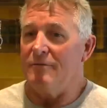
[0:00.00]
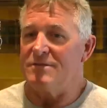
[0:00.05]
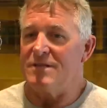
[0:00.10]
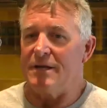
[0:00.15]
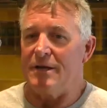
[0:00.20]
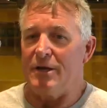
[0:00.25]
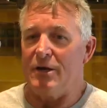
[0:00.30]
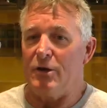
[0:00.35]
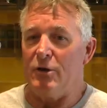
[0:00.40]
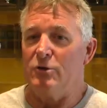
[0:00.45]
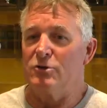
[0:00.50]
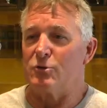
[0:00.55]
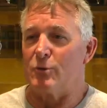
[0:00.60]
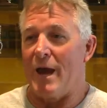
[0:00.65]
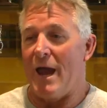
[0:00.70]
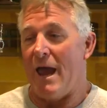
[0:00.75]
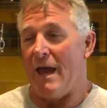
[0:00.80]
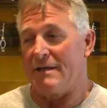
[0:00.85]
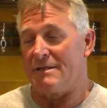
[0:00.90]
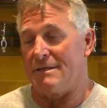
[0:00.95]
I've seen a huge
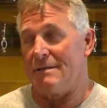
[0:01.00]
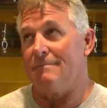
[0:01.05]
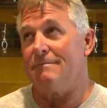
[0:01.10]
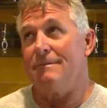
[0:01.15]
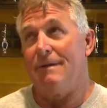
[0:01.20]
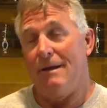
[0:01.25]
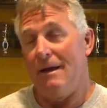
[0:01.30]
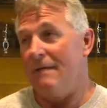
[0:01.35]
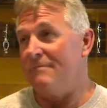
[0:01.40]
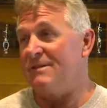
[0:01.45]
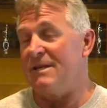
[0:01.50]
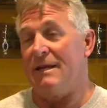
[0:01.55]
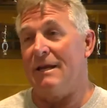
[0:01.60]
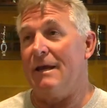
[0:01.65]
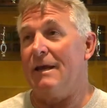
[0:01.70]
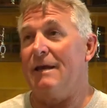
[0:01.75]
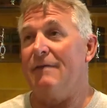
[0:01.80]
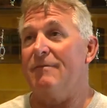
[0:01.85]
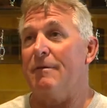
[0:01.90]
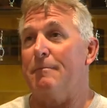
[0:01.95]
reaction I've seen
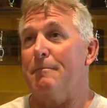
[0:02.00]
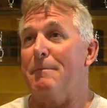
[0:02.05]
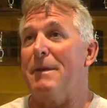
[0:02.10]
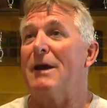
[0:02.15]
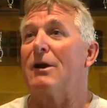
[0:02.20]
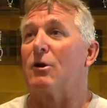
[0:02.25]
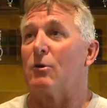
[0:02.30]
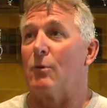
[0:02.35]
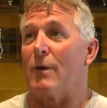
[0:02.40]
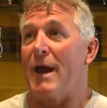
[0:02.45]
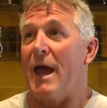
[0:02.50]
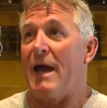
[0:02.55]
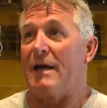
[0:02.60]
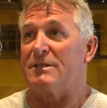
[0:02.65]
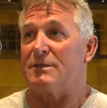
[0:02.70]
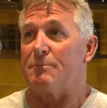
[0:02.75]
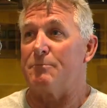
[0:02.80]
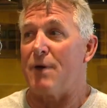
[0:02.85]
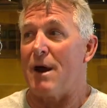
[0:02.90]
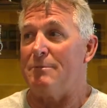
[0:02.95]
an even bigger
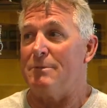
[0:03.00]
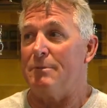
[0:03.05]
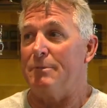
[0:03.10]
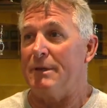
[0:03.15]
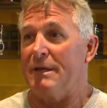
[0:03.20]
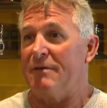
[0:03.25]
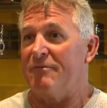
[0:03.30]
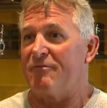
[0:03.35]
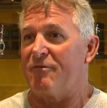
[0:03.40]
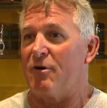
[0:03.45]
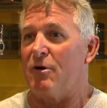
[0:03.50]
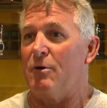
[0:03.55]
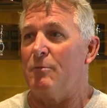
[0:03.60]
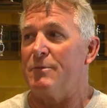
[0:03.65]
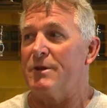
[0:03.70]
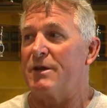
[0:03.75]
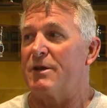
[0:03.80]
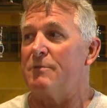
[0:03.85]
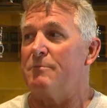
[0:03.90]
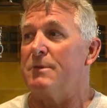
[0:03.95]
reaction probably
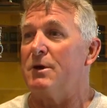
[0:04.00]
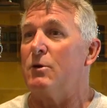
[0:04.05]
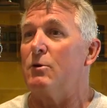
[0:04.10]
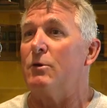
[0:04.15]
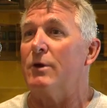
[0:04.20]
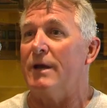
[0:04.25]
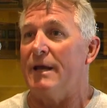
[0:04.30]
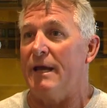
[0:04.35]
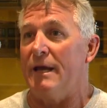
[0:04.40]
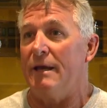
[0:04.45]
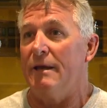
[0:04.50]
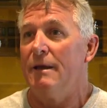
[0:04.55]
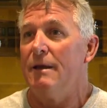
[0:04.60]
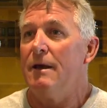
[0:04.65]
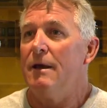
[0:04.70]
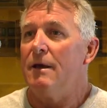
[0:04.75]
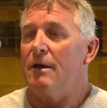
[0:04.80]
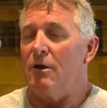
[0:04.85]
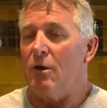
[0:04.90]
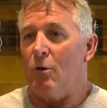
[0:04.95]
from the community,
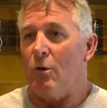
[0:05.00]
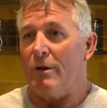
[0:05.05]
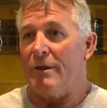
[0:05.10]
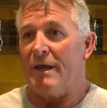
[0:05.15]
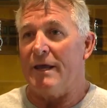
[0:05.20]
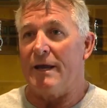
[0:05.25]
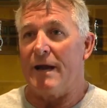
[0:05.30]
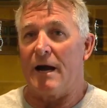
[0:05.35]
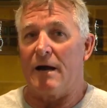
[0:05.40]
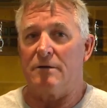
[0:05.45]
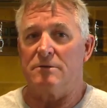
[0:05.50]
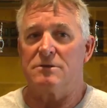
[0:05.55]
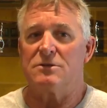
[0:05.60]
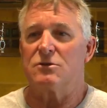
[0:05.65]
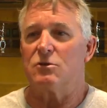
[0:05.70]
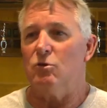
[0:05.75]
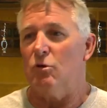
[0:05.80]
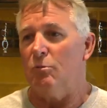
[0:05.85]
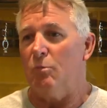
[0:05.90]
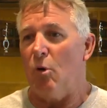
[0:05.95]
knowing that our
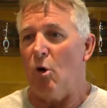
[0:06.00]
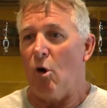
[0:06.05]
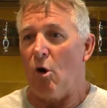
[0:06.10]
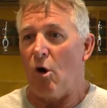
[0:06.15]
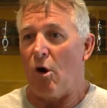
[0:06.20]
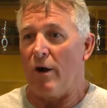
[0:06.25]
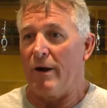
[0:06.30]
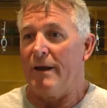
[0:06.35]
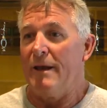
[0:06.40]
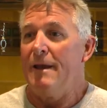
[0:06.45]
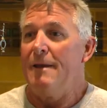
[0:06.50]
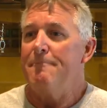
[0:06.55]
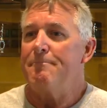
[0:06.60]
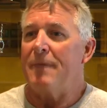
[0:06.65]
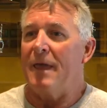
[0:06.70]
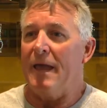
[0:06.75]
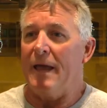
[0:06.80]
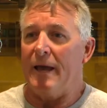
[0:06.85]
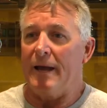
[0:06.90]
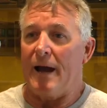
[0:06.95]
school board
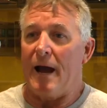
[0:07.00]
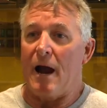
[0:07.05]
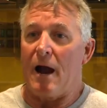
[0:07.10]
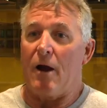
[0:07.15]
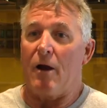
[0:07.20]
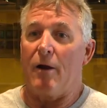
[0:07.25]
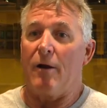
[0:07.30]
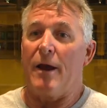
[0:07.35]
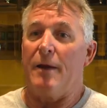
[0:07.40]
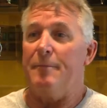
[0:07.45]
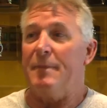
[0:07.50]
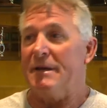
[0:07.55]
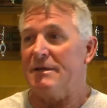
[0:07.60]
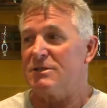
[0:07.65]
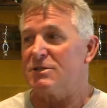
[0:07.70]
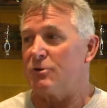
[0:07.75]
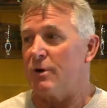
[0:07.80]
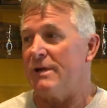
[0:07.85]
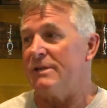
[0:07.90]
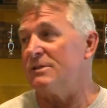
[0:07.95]
and our
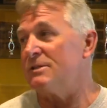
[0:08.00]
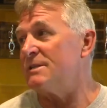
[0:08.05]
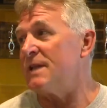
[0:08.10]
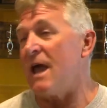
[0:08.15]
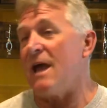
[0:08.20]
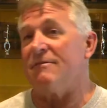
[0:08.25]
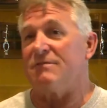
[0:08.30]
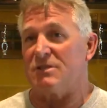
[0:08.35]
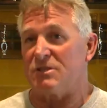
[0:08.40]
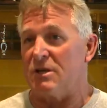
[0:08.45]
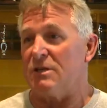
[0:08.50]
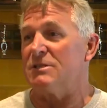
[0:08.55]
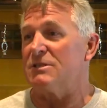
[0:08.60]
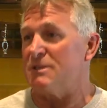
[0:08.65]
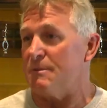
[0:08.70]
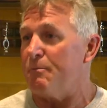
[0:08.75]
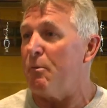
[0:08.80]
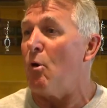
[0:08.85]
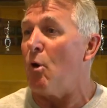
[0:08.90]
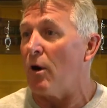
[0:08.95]
administration staff is going to
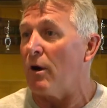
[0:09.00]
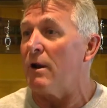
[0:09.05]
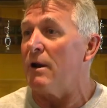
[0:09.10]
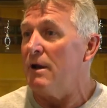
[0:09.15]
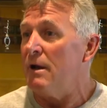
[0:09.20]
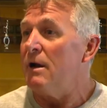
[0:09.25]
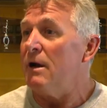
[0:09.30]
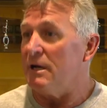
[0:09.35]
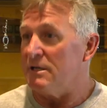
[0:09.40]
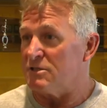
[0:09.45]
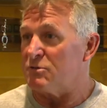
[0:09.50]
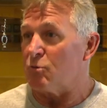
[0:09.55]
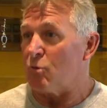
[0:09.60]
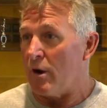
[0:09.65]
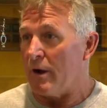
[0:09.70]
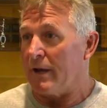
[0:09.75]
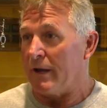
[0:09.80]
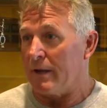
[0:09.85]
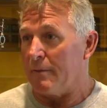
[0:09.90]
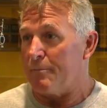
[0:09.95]
support us
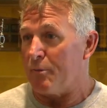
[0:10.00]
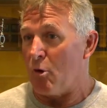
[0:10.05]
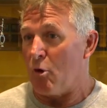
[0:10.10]
running a